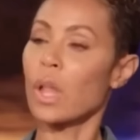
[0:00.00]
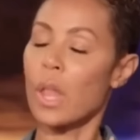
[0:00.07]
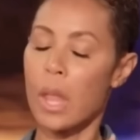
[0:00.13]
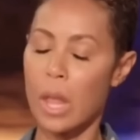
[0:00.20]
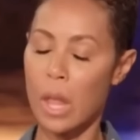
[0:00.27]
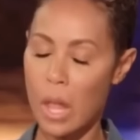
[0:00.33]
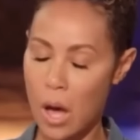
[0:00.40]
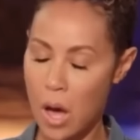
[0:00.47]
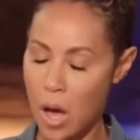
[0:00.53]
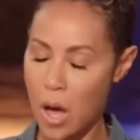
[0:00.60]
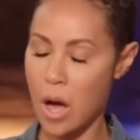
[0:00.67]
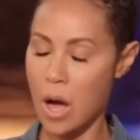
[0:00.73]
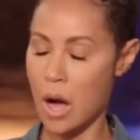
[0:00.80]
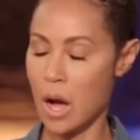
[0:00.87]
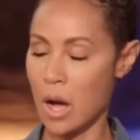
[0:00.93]

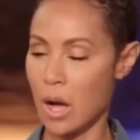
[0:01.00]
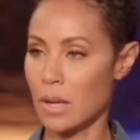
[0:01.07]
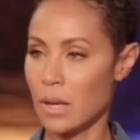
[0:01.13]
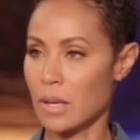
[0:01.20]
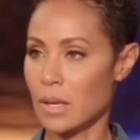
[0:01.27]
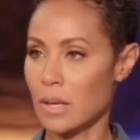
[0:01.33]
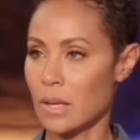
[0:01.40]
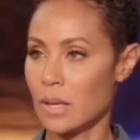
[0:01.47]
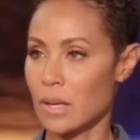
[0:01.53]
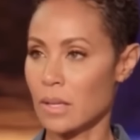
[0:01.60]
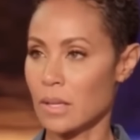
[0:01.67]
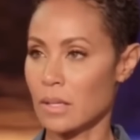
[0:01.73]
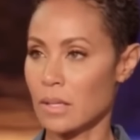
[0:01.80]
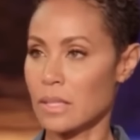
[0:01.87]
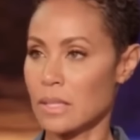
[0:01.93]
long
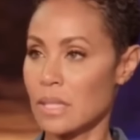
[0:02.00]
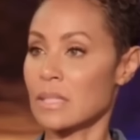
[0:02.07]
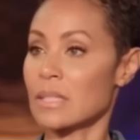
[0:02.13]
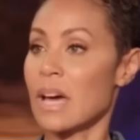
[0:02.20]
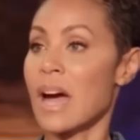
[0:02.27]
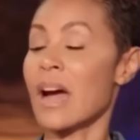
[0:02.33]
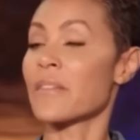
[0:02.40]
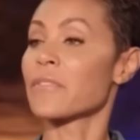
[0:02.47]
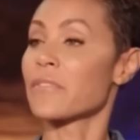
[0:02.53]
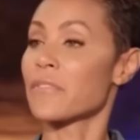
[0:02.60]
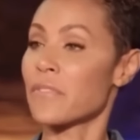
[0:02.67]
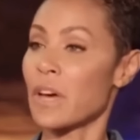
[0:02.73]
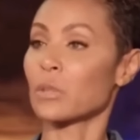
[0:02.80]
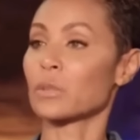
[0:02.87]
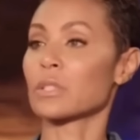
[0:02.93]
mm-hmm. since I
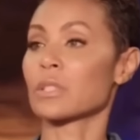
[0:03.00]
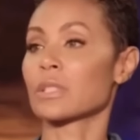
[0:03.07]
felt